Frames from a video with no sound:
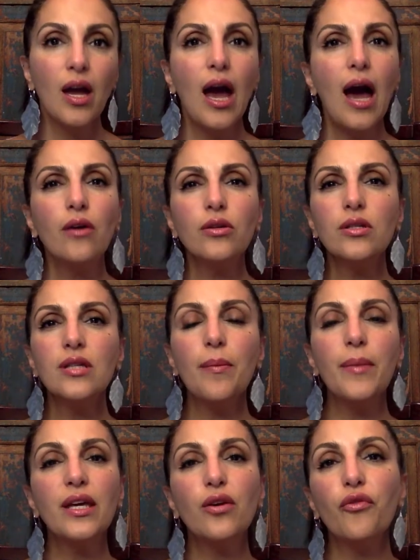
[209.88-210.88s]
How does that
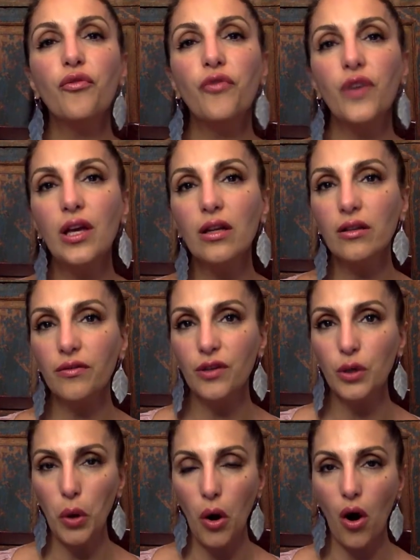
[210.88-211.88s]
make you feel if
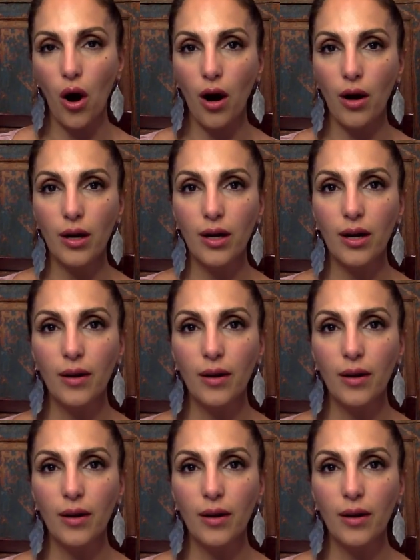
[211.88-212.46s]
you are?